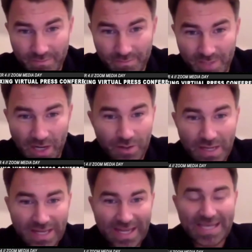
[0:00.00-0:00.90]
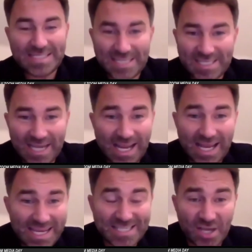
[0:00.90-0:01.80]
You know, Katie Taylor
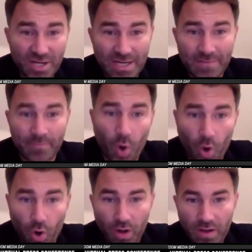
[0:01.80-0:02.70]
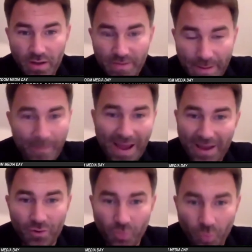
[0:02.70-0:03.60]
is earning more than
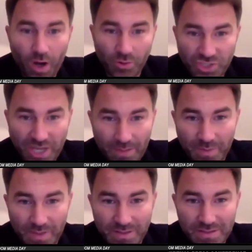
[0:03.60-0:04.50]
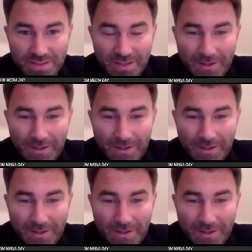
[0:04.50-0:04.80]
male world champions.